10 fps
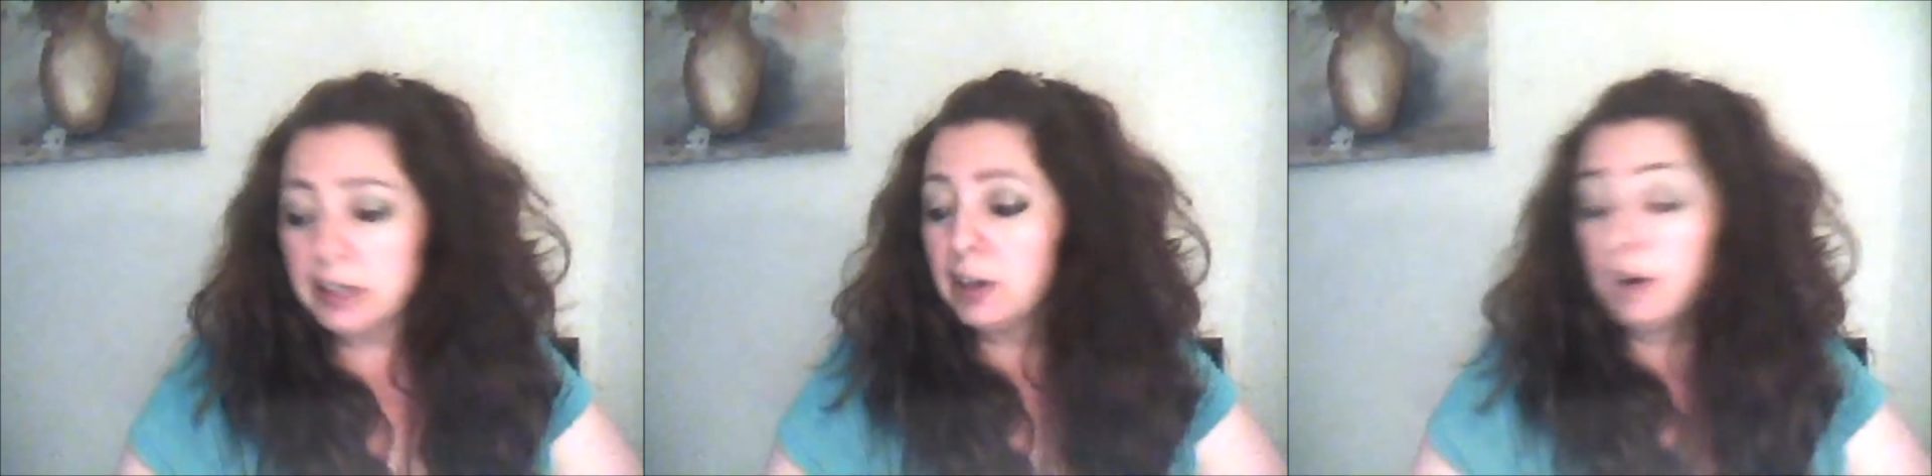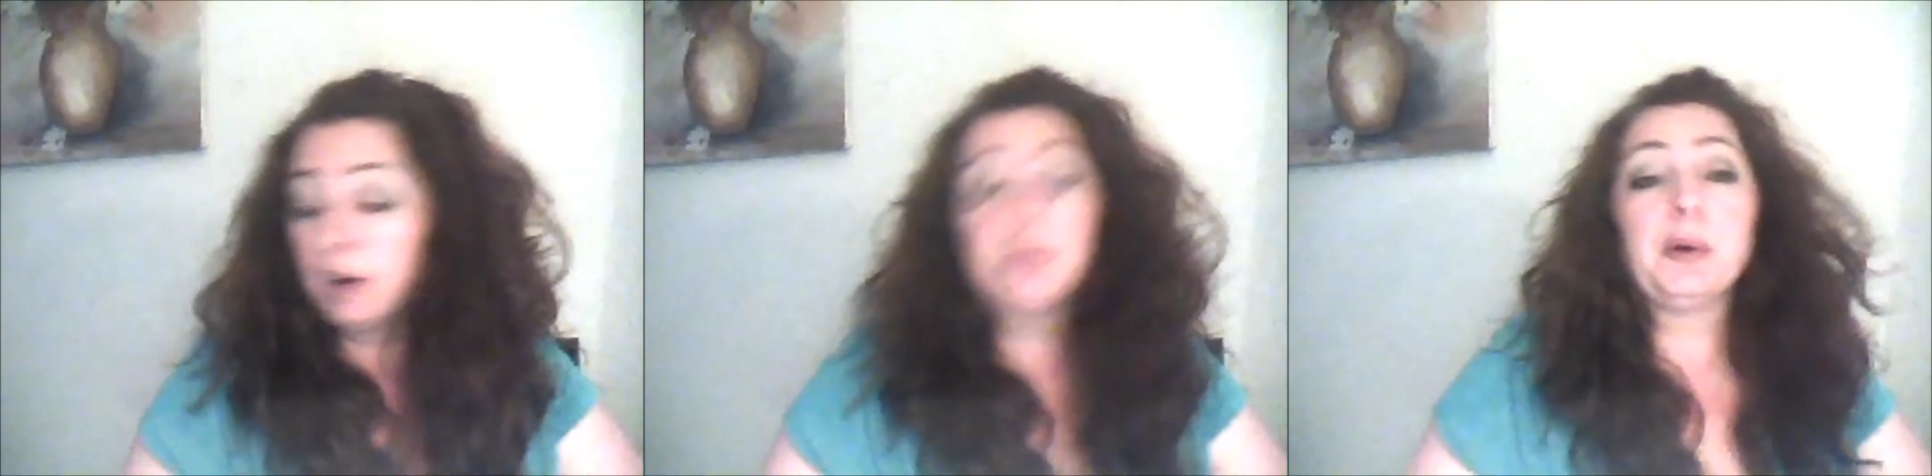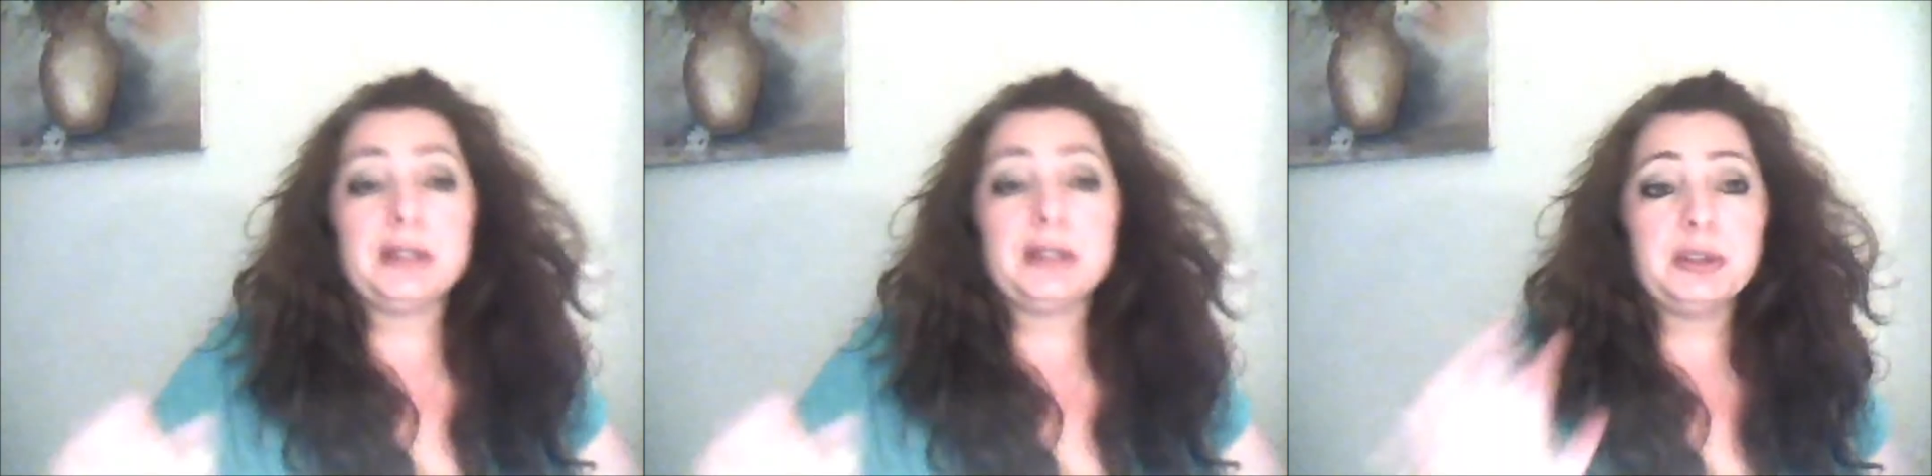I'm going
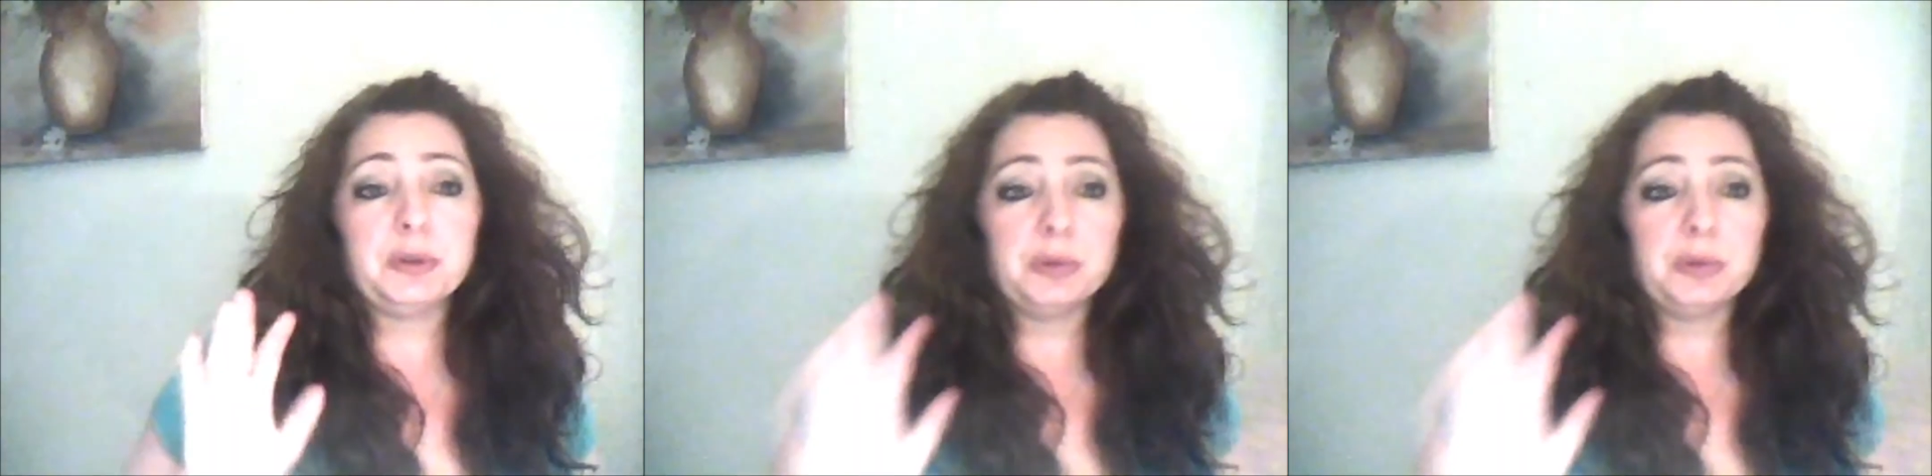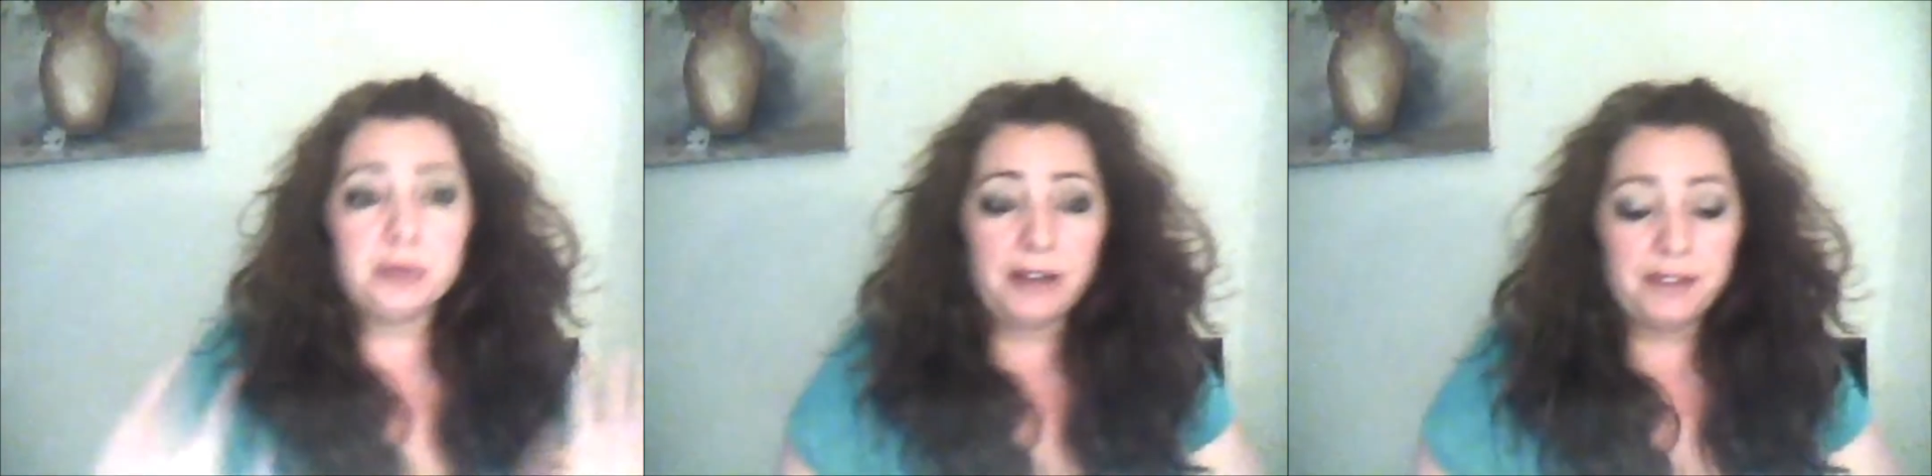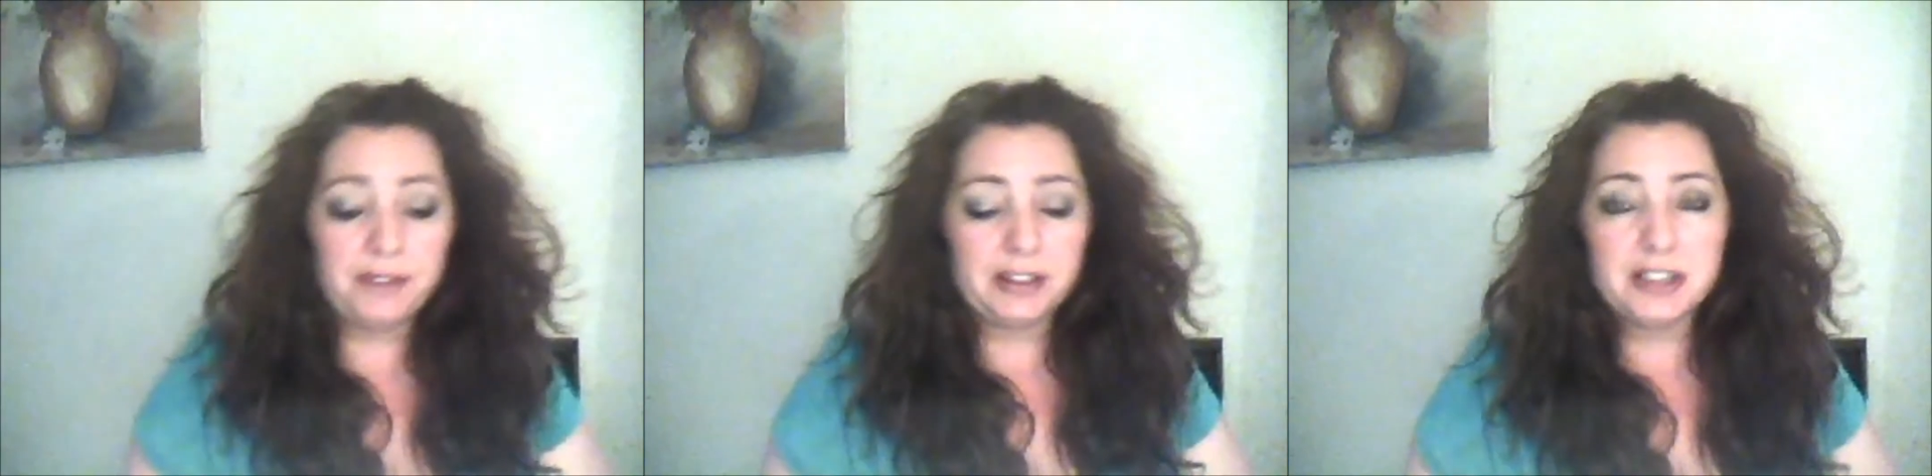to
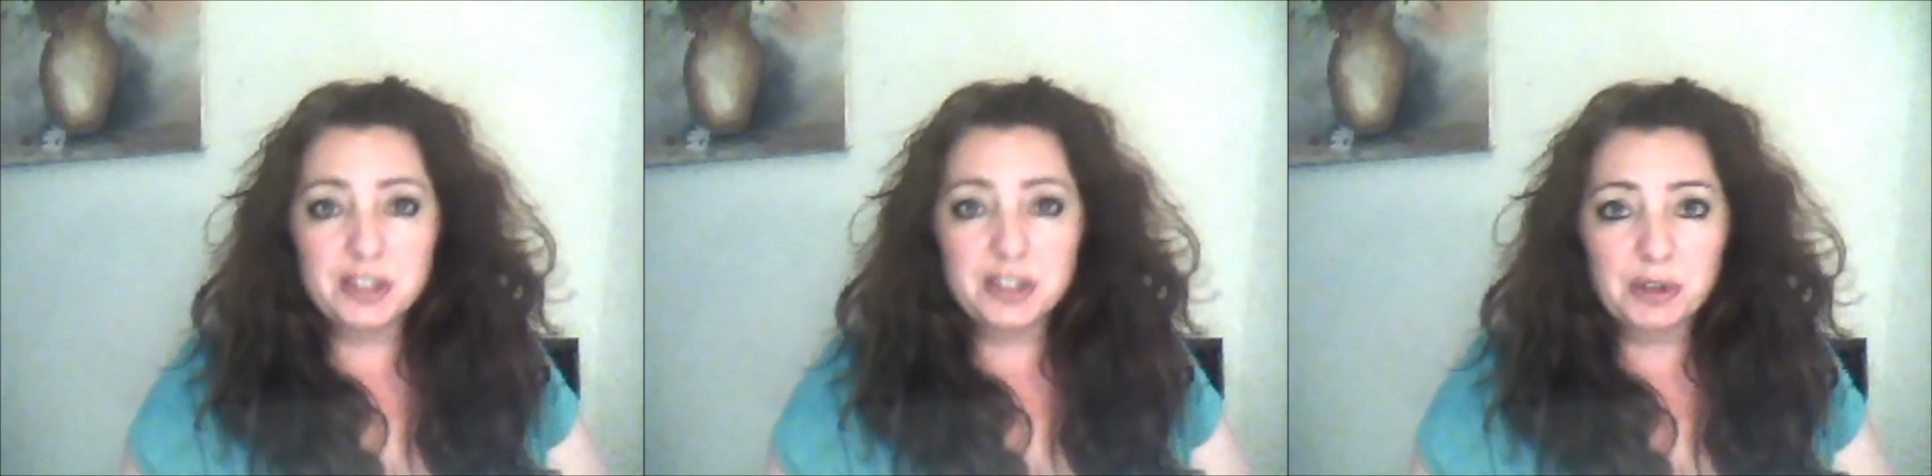definitely show you